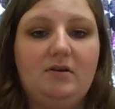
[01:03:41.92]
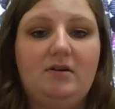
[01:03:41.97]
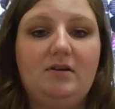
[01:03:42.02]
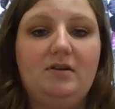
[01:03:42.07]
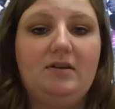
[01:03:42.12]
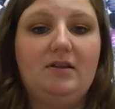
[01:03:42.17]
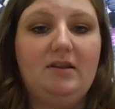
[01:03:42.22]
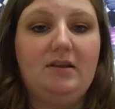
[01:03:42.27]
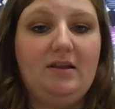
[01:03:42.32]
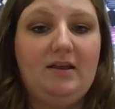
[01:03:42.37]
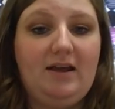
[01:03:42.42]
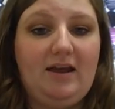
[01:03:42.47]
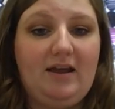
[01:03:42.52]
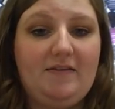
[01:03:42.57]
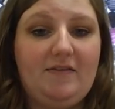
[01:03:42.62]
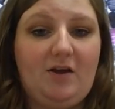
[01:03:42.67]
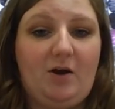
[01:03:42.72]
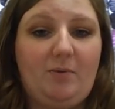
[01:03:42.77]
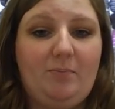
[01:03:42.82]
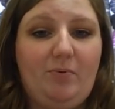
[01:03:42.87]
And then our
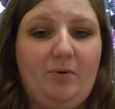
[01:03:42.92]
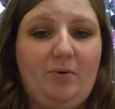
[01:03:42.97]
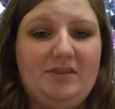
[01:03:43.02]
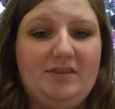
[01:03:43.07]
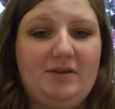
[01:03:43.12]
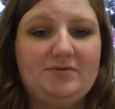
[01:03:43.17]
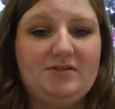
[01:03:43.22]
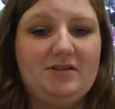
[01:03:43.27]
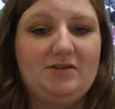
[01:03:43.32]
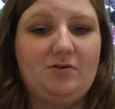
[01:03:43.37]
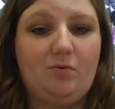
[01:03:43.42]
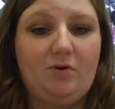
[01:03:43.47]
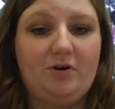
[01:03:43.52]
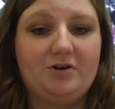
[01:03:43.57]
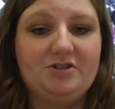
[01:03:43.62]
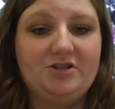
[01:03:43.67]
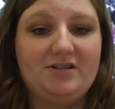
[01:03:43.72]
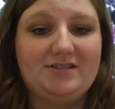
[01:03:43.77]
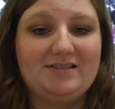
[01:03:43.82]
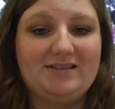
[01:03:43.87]
point that was at the origin is
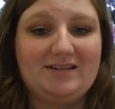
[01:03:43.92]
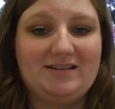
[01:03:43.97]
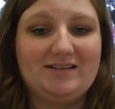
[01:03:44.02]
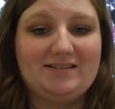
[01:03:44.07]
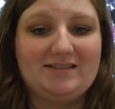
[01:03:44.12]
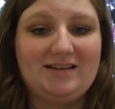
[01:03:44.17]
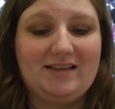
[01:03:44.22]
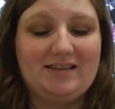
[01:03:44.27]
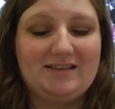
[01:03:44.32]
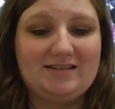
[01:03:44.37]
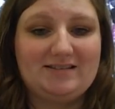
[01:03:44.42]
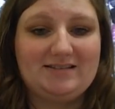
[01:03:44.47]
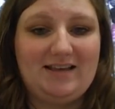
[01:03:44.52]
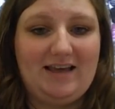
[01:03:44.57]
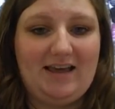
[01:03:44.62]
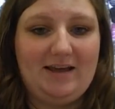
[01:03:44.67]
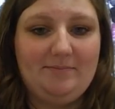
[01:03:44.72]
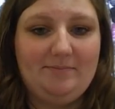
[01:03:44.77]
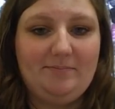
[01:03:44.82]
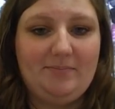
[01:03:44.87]
going to stay the same
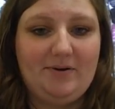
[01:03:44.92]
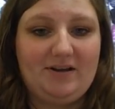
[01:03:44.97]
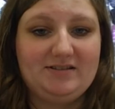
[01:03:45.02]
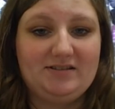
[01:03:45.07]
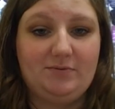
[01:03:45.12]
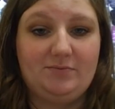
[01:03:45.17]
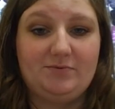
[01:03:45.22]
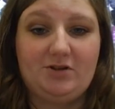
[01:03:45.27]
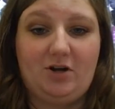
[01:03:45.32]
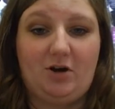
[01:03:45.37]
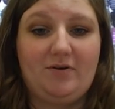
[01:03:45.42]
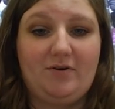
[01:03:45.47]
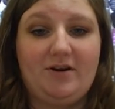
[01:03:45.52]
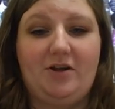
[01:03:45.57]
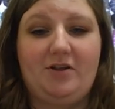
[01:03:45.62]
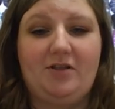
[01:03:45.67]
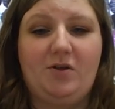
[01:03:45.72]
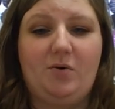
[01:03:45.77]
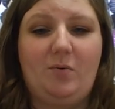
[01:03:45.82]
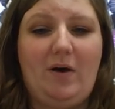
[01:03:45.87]
because it was already on the
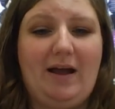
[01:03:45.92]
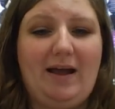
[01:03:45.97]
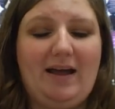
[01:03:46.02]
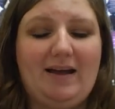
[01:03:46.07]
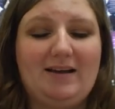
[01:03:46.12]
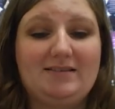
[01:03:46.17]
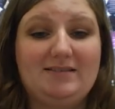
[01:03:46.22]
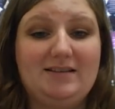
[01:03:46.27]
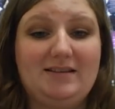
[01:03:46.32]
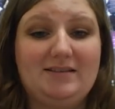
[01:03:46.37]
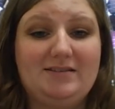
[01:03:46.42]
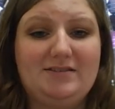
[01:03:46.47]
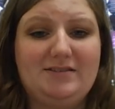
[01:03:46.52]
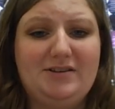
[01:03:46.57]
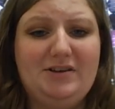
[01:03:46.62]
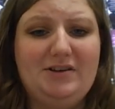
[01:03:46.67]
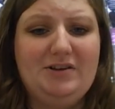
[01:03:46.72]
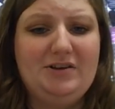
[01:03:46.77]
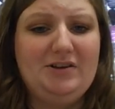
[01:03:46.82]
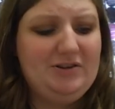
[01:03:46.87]
y-axis.
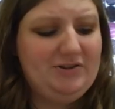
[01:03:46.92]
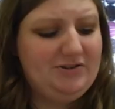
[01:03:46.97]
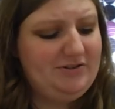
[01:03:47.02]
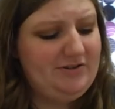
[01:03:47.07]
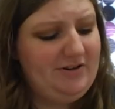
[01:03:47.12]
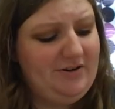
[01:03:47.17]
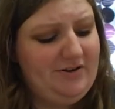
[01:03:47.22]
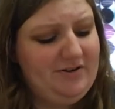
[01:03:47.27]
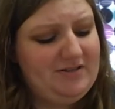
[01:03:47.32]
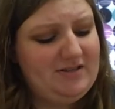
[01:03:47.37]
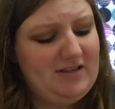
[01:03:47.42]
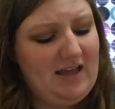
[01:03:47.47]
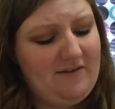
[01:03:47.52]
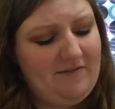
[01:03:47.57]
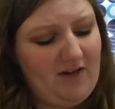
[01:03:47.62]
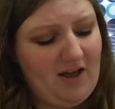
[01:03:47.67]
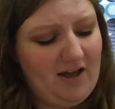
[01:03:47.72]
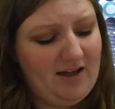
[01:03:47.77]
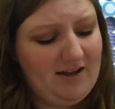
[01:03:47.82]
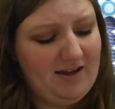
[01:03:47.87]
So notice, if I
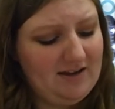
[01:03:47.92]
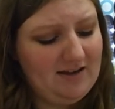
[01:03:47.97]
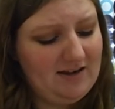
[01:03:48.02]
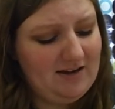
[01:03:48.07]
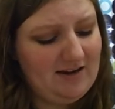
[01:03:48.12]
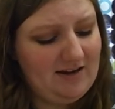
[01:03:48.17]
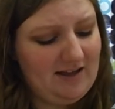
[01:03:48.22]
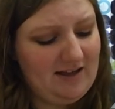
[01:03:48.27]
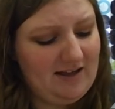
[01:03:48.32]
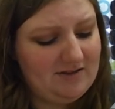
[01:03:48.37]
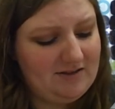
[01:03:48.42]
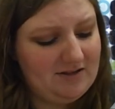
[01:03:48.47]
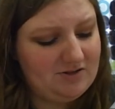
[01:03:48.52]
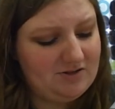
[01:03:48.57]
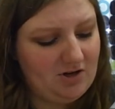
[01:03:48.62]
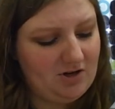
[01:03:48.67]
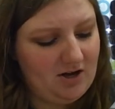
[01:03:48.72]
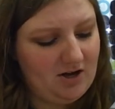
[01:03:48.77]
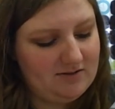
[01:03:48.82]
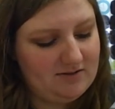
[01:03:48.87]
connect these dots,
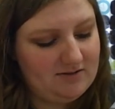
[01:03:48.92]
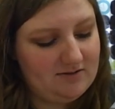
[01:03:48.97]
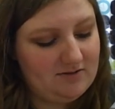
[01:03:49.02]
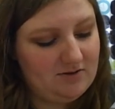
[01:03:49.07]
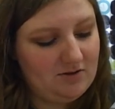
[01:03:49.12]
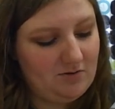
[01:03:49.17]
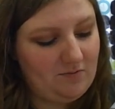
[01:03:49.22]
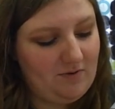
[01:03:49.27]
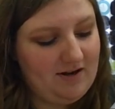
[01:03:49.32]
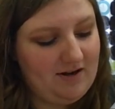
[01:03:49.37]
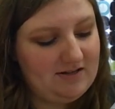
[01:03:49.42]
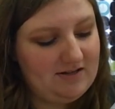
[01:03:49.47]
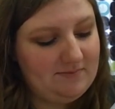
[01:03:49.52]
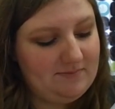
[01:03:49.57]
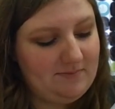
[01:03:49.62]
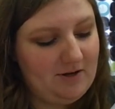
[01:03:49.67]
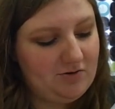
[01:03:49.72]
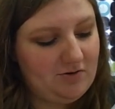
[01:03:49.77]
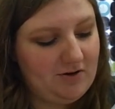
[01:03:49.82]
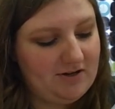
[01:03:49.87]
the red is my
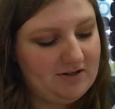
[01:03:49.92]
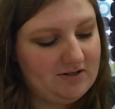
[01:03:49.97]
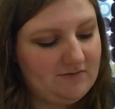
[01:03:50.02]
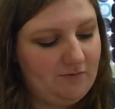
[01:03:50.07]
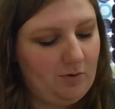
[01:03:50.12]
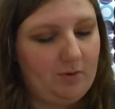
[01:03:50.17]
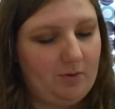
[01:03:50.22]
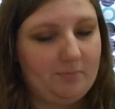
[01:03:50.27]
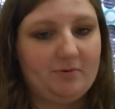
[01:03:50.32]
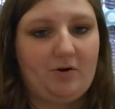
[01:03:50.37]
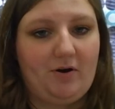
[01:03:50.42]
transformed graph.